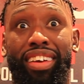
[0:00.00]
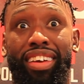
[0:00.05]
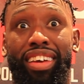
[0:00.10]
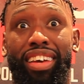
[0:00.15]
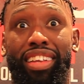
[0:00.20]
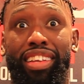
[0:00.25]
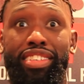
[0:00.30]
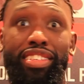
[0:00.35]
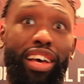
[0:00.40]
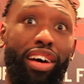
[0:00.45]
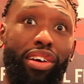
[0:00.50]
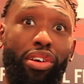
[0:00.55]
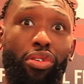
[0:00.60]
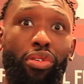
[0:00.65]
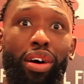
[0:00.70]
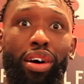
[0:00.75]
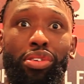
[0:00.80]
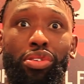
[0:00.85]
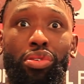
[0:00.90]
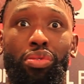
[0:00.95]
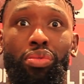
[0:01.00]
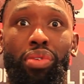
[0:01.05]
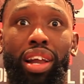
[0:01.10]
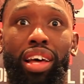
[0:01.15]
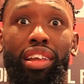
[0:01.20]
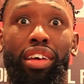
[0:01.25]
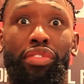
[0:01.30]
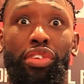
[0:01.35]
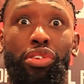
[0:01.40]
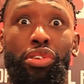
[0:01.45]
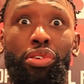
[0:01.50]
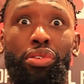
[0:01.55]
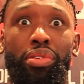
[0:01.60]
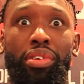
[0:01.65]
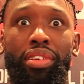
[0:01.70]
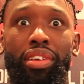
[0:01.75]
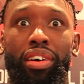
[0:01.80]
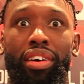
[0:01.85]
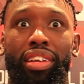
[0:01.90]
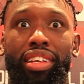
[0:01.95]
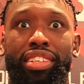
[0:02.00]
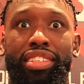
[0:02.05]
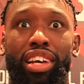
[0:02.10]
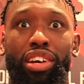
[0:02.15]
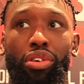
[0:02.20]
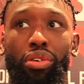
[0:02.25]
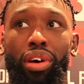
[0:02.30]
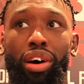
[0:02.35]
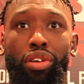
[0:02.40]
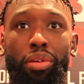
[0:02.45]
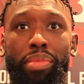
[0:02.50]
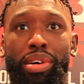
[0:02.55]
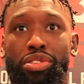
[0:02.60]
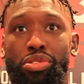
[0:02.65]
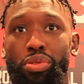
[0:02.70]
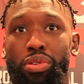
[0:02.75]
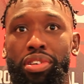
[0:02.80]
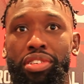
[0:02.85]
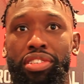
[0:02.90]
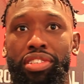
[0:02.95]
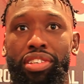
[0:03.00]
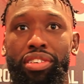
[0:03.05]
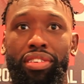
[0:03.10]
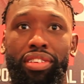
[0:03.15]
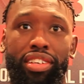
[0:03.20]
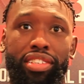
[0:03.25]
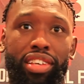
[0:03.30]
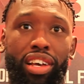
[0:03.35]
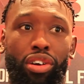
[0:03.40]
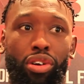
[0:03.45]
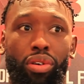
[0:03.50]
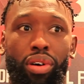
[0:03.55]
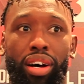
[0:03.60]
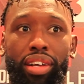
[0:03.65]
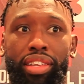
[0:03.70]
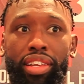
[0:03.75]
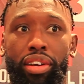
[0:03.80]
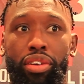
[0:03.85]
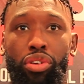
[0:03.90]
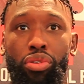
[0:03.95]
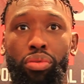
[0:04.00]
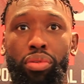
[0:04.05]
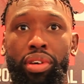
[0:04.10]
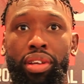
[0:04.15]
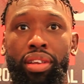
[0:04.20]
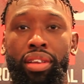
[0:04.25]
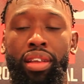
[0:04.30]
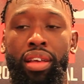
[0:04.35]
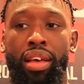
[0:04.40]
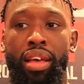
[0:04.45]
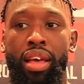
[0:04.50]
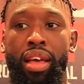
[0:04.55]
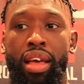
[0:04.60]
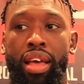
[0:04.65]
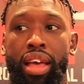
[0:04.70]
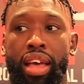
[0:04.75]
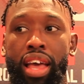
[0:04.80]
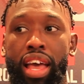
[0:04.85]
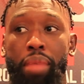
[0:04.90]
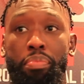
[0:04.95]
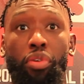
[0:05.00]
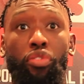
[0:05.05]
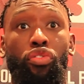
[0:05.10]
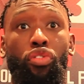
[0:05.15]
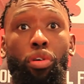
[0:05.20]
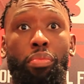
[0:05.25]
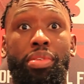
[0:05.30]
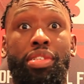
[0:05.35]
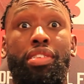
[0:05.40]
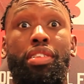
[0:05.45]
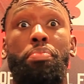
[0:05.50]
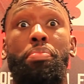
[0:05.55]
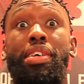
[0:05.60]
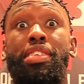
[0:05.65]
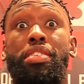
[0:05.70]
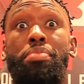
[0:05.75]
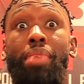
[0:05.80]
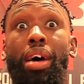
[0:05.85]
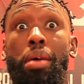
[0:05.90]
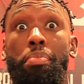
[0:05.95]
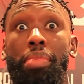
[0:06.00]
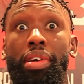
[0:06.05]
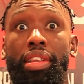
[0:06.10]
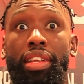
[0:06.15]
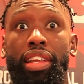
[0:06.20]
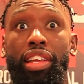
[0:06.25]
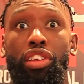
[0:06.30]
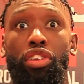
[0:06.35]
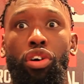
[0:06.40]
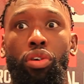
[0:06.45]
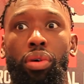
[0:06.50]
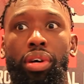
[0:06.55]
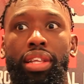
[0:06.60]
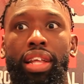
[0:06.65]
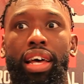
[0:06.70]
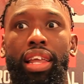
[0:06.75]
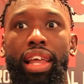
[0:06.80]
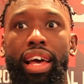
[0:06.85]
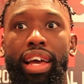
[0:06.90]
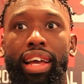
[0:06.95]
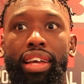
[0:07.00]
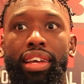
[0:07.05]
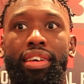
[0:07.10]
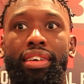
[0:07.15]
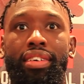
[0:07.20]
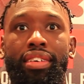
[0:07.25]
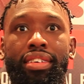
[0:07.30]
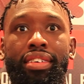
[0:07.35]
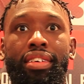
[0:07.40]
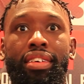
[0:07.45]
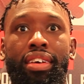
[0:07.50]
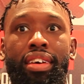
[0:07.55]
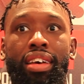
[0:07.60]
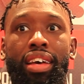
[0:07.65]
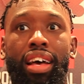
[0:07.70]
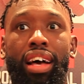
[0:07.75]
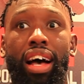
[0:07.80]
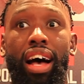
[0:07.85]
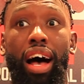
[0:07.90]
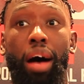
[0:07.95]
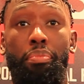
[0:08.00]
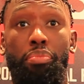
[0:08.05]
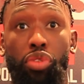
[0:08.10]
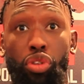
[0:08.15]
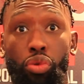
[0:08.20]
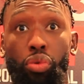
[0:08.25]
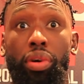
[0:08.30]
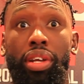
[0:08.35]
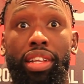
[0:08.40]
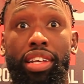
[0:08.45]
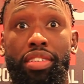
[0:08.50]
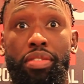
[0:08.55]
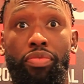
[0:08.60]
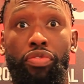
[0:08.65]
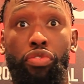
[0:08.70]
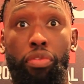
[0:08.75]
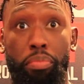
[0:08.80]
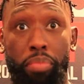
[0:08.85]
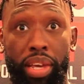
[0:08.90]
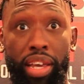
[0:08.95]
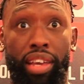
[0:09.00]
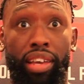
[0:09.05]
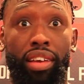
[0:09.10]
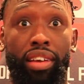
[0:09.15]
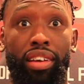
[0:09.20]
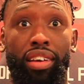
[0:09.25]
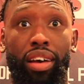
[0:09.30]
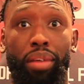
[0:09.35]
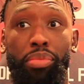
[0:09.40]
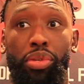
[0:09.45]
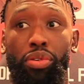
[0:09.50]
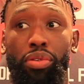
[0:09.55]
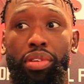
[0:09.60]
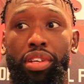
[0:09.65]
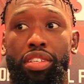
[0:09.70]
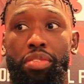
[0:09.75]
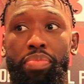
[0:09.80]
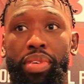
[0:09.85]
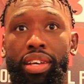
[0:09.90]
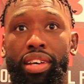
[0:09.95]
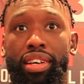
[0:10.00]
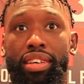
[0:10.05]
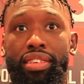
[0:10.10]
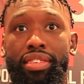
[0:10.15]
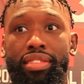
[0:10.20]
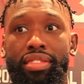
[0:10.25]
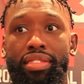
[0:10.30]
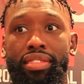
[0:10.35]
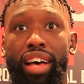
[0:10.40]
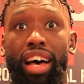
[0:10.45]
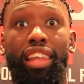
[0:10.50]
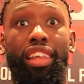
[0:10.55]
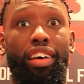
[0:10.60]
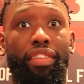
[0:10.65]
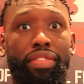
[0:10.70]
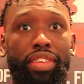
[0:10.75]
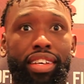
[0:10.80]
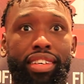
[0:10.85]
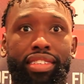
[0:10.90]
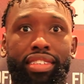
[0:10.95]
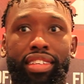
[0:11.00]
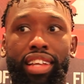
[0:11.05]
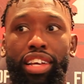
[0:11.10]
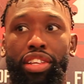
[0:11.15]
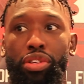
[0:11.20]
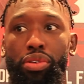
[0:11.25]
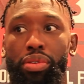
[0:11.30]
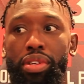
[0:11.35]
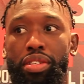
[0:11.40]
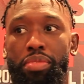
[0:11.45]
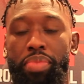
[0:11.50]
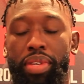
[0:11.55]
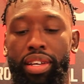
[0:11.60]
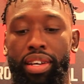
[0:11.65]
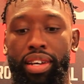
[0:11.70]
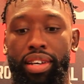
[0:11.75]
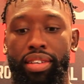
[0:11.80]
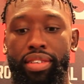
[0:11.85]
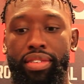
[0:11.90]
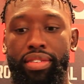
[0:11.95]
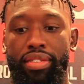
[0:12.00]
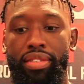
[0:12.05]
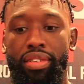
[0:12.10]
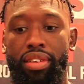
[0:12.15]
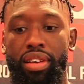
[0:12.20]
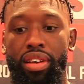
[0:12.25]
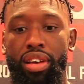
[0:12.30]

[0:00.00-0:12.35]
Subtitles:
at least I'd go out doing what I love to do, you know. At least I'd go out on my sword and shield. At least I'd go out there doing and performing to the best of my ability, knowing that, like, I'm doing this for me. I'm doing this because I love this, and I do this because